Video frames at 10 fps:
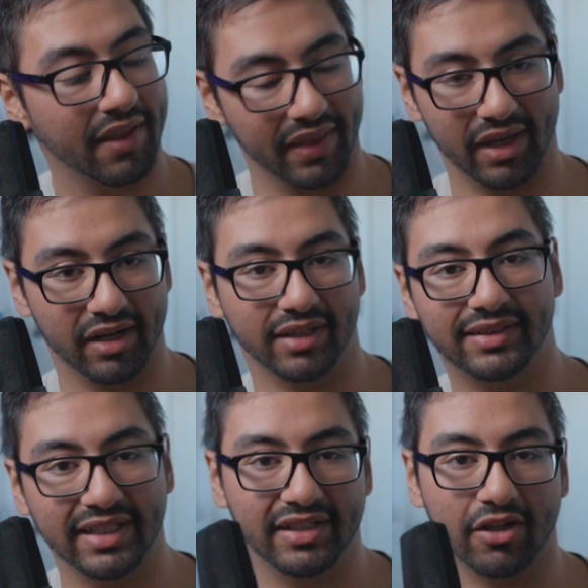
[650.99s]
then
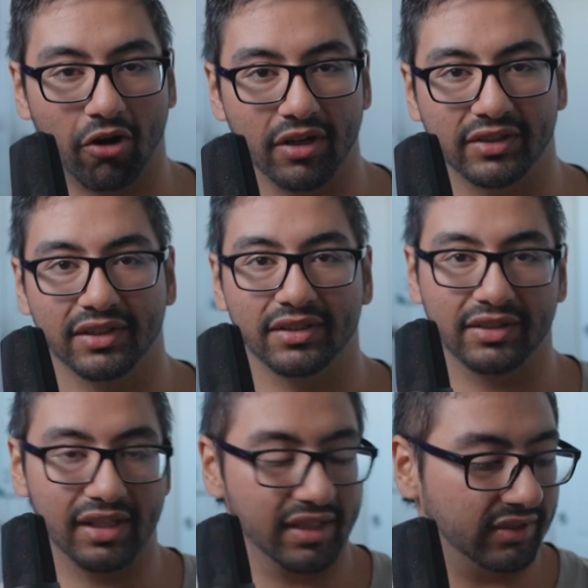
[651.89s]
TT
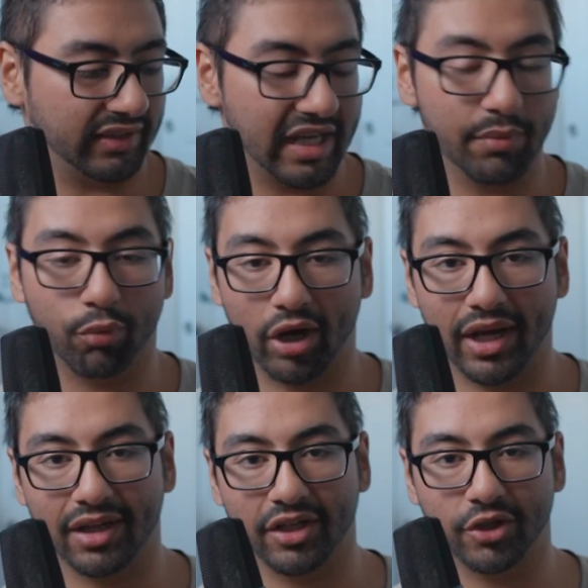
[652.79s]
Artisans is a
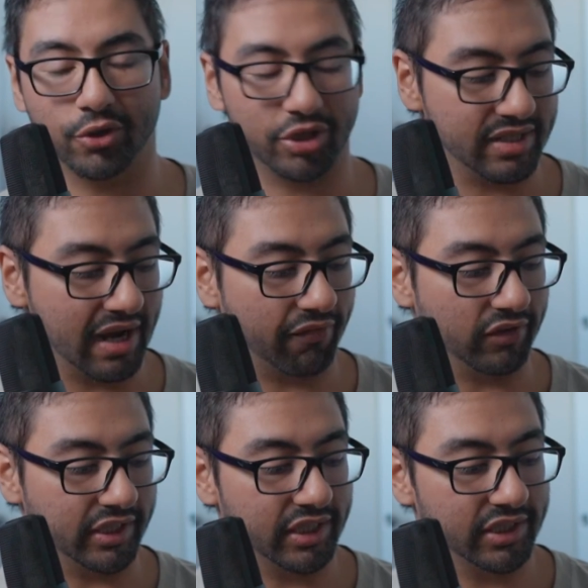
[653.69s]
brand you should
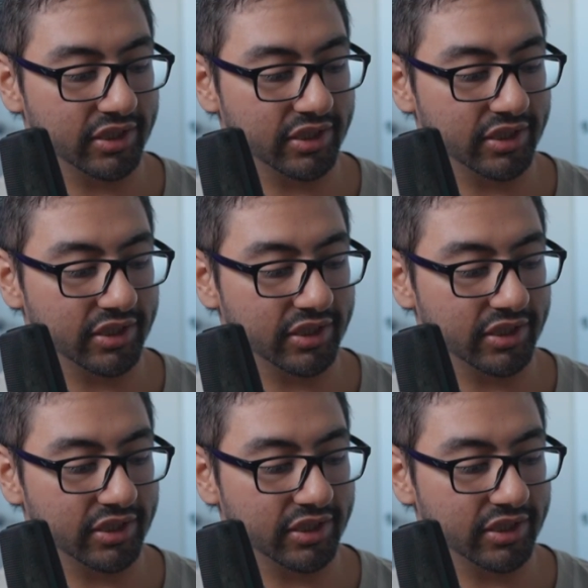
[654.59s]
definitely